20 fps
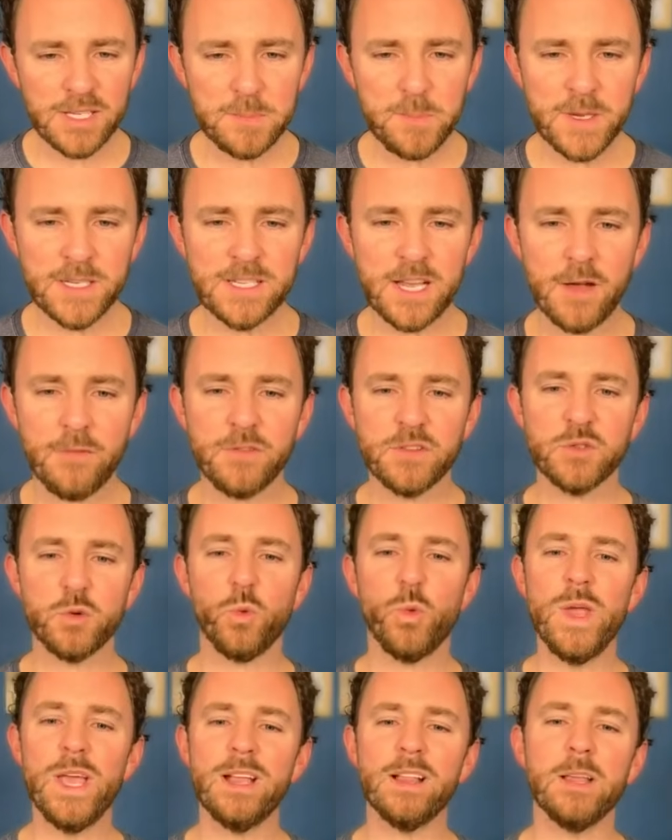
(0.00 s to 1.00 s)
Picks offers
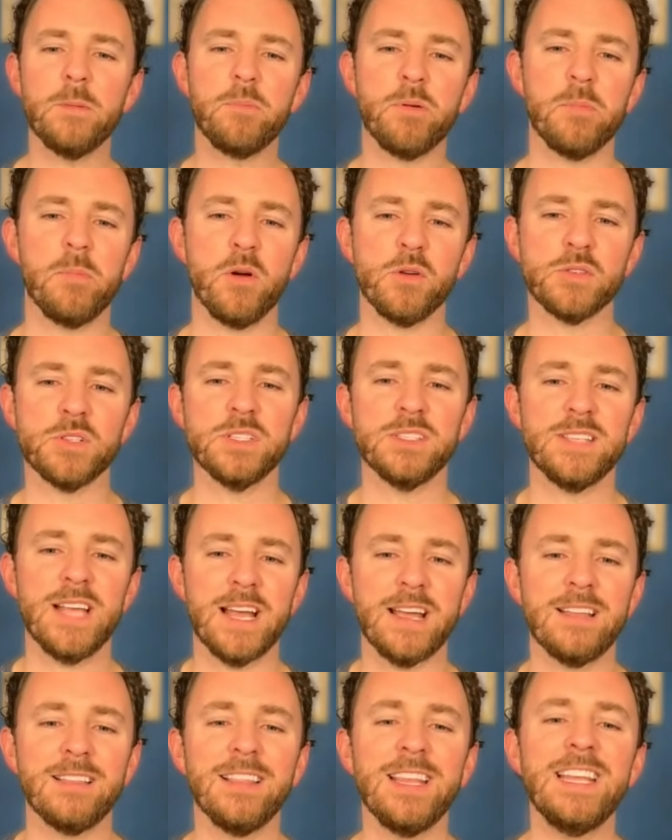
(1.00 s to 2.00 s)
weekly promotions that
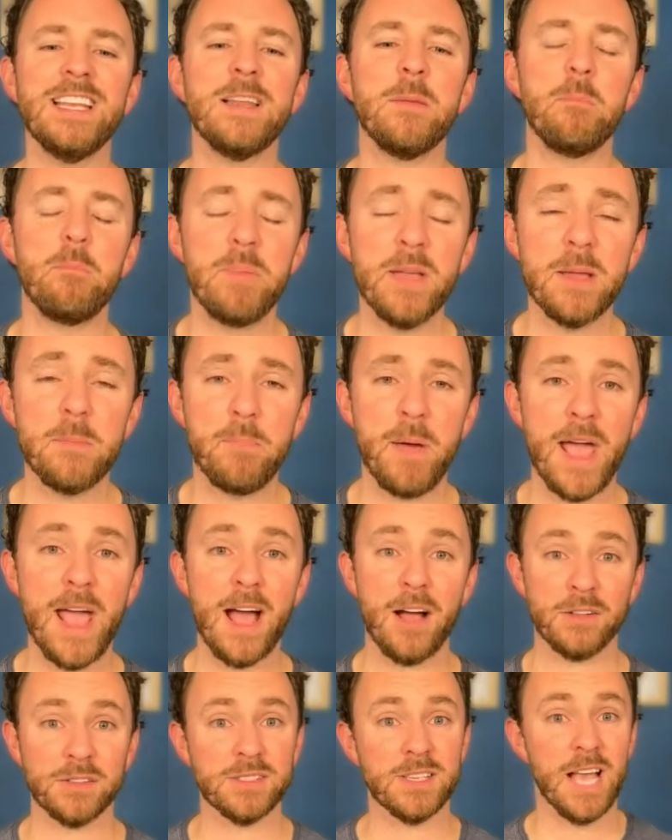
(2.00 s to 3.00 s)
can lead to big
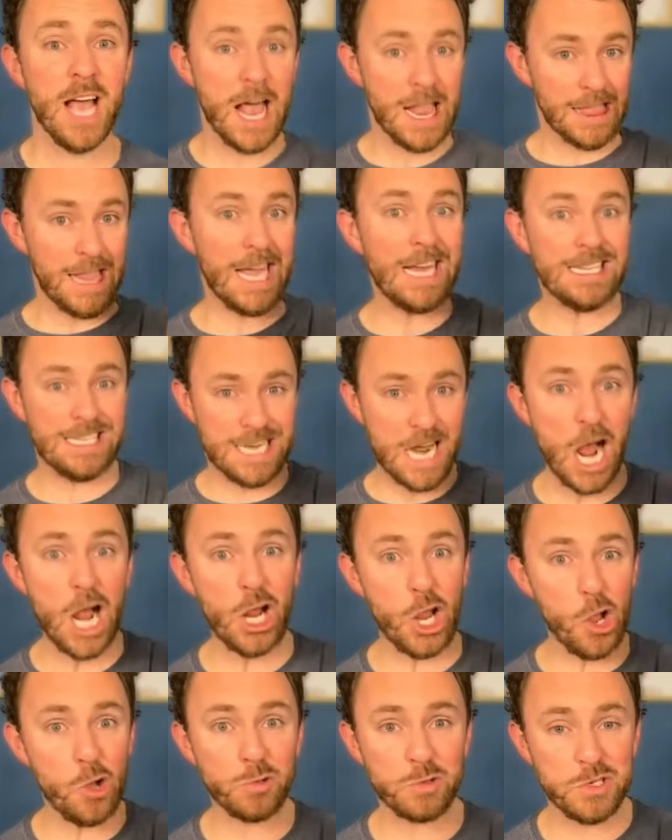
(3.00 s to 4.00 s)
payouts, like
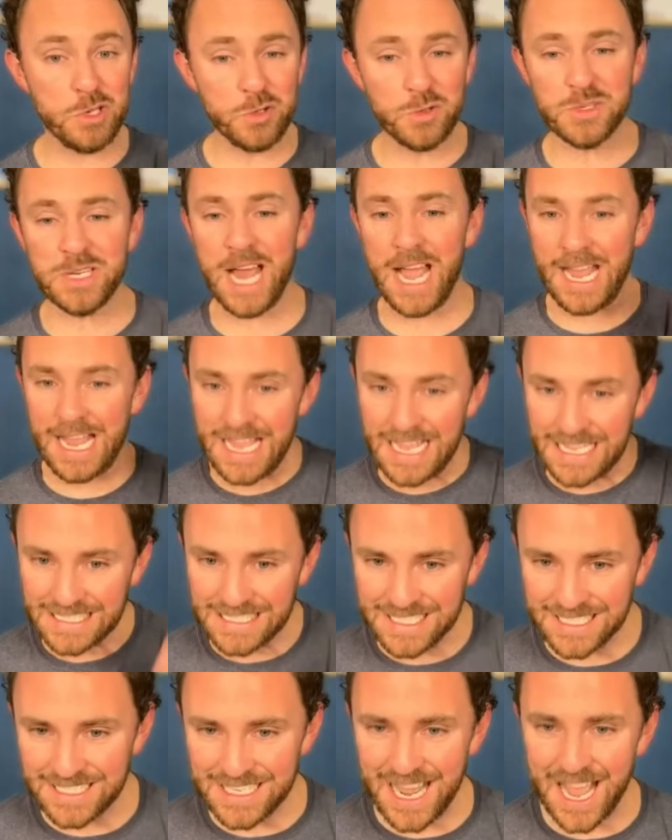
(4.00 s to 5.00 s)
Taco Tuesday
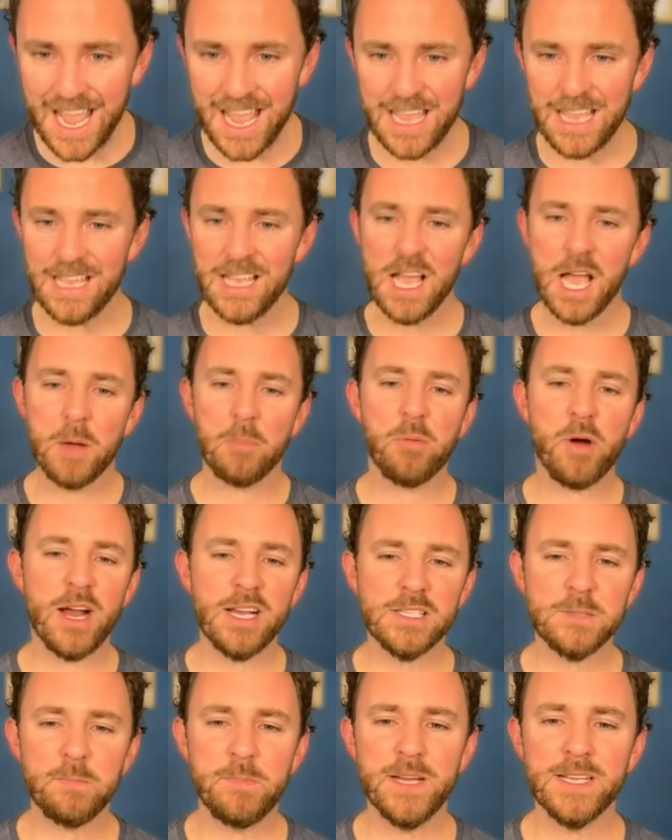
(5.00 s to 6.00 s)
today.
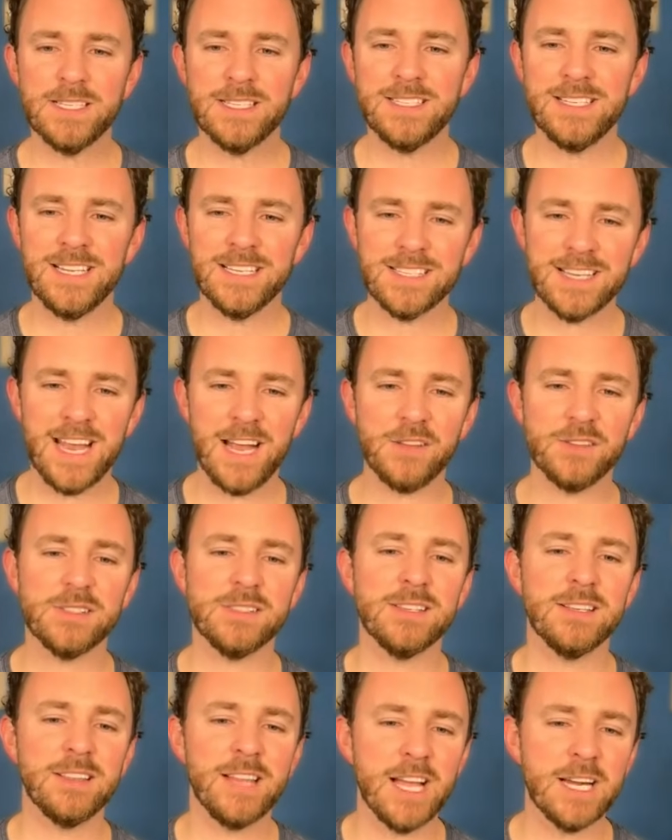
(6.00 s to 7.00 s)
Prize Picks discounts
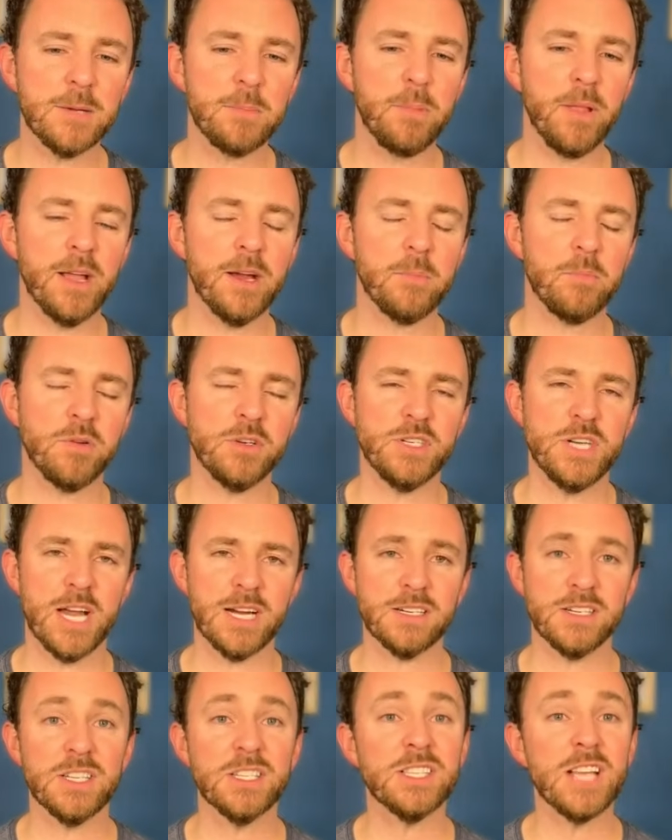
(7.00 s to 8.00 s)
select player
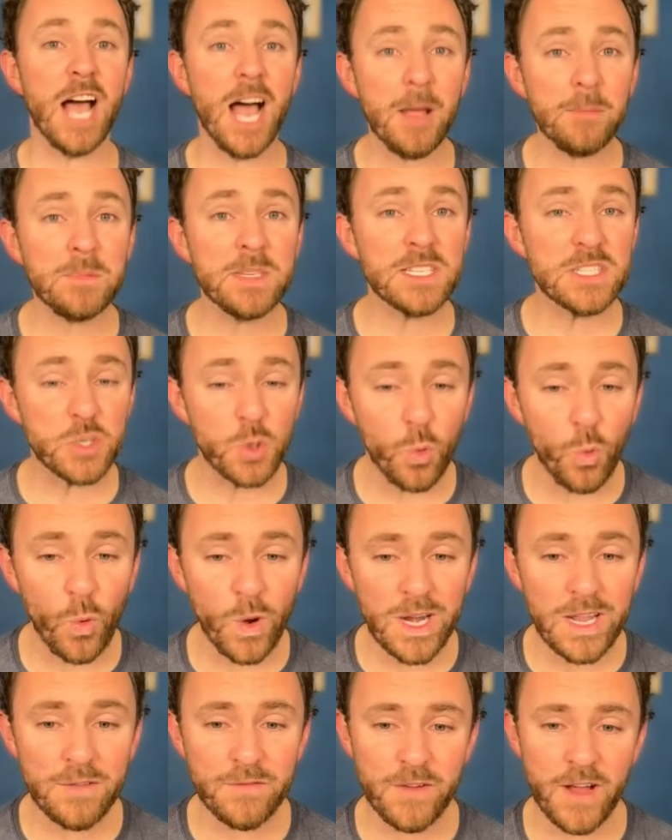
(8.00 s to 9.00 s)
projections up to
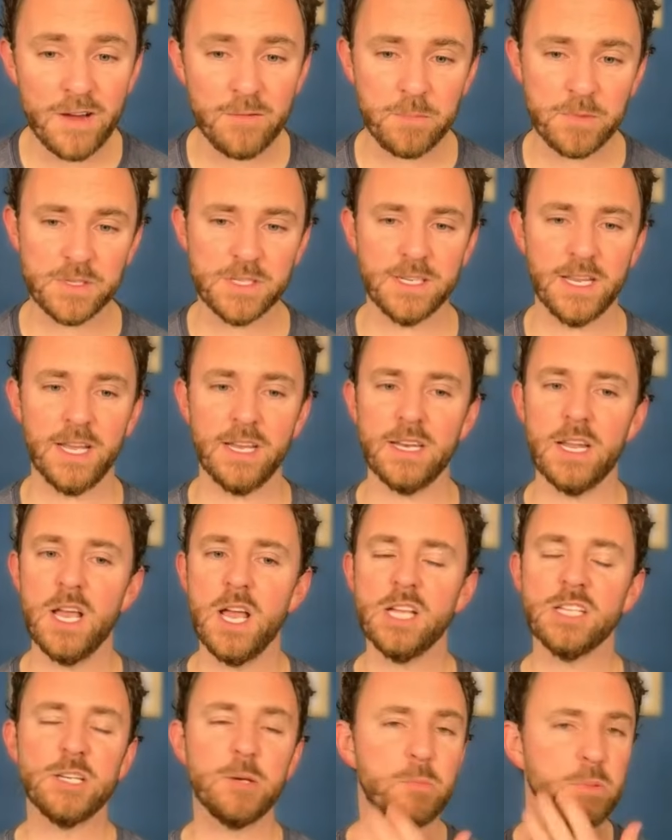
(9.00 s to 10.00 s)
25%
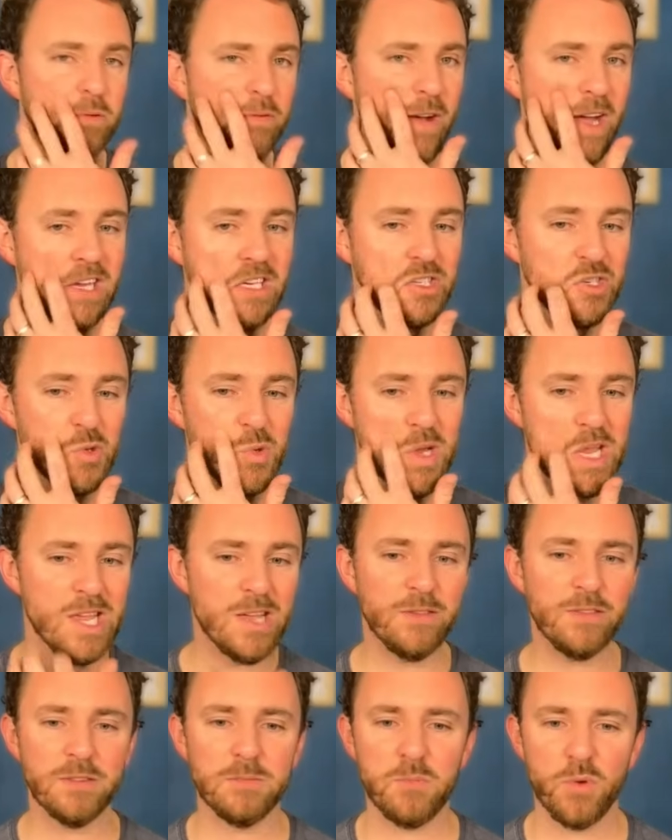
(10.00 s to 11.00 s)
to provide you
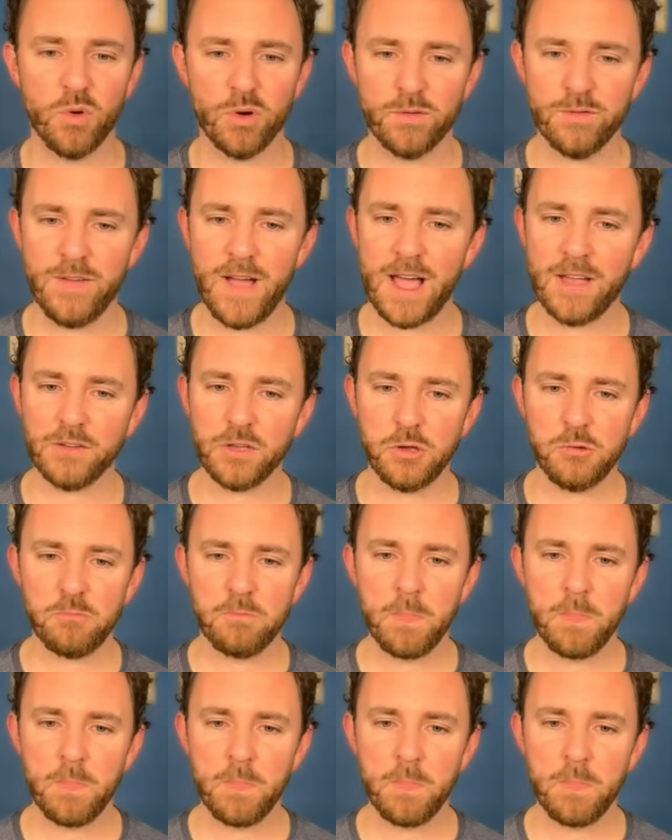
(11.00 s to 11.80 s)
even more value.